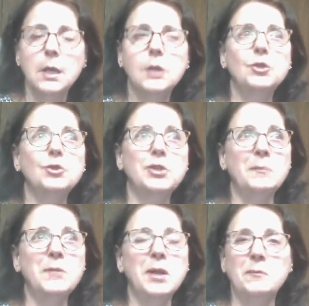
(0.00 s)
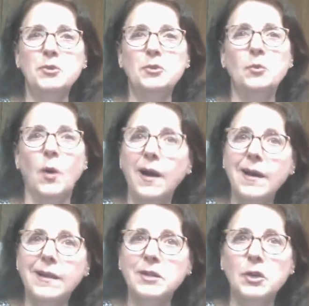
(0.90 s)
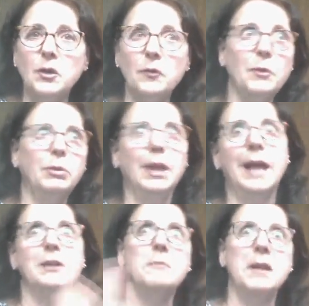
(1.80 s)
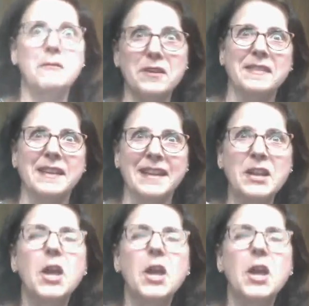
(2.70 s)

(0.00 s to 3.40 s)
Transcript: So sometimes you want, you know, the platinum everything,